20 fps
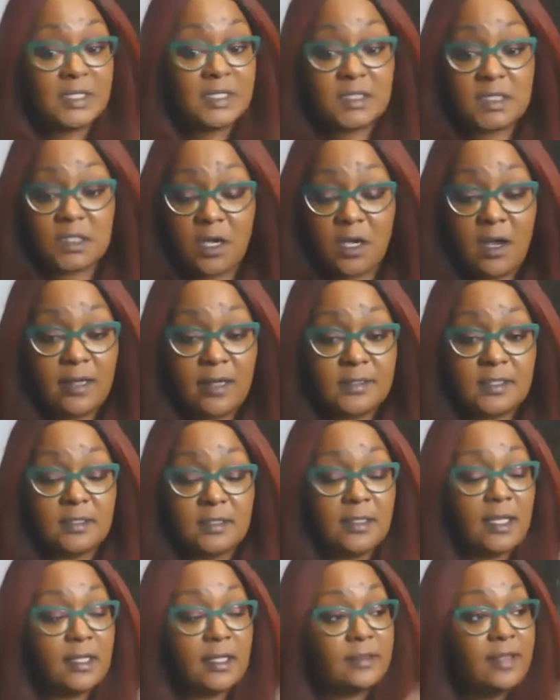piece of
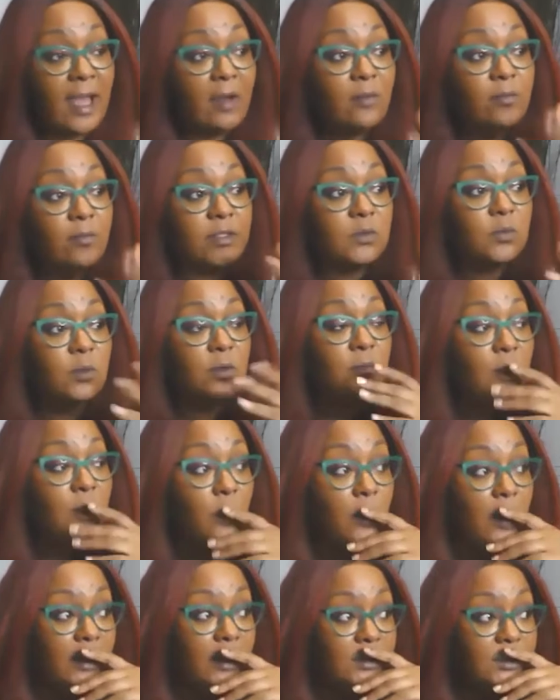content, like that was what we
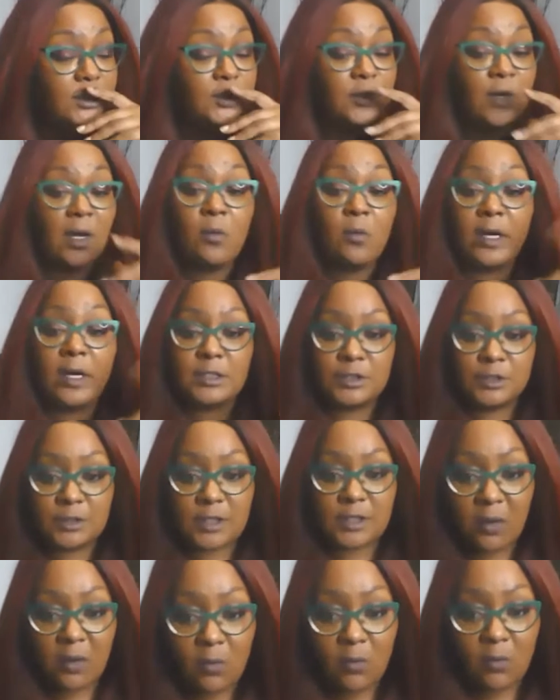wanted to do. I wanted you,
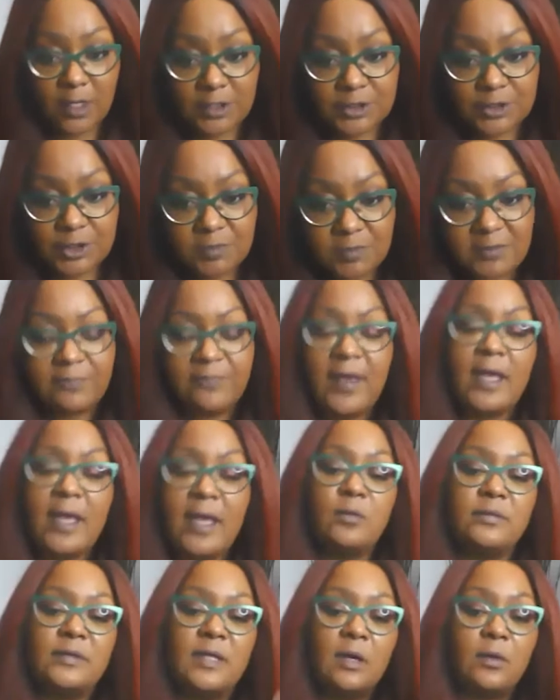I wanted you to be
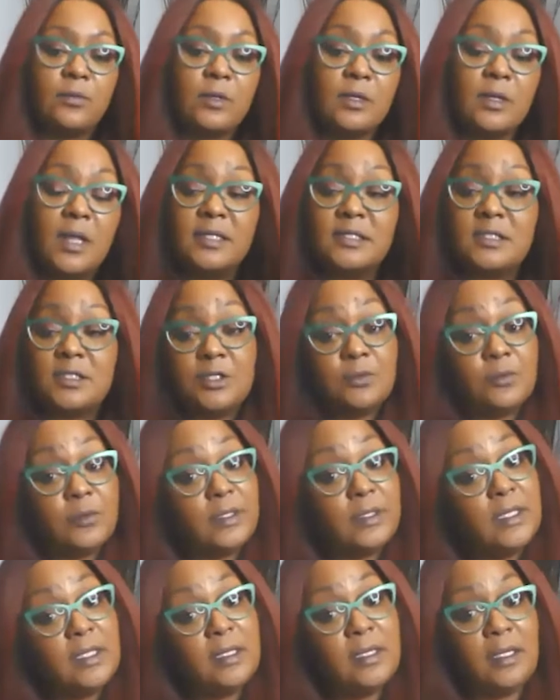fed without realizing you
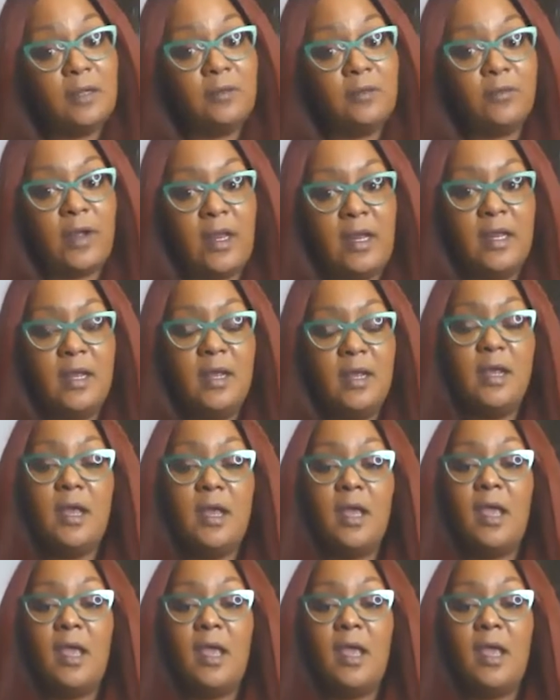were eating, right?